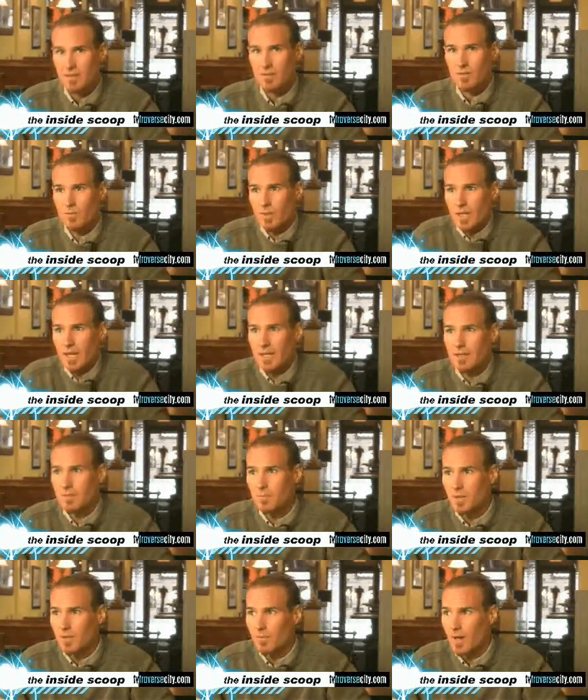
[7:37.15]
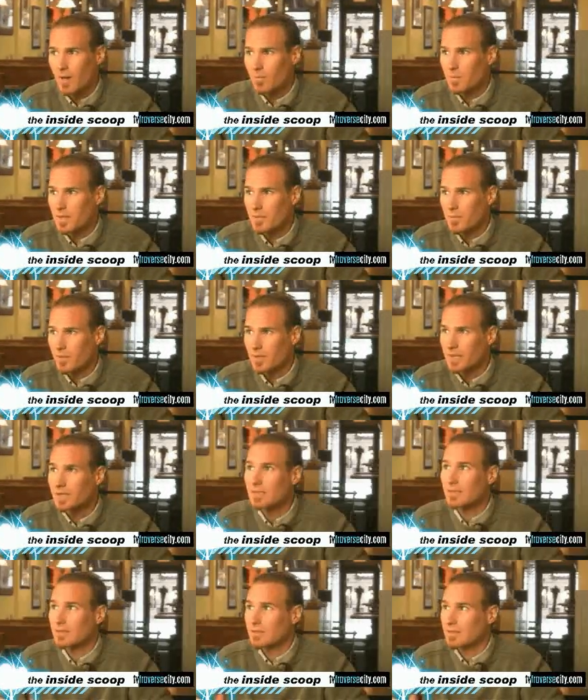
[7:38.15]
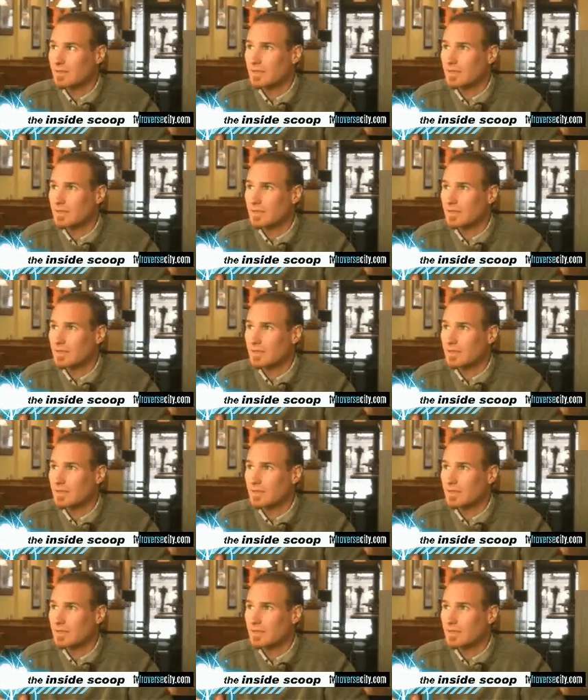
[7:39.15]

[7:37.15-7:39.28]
so we like to be around people, and this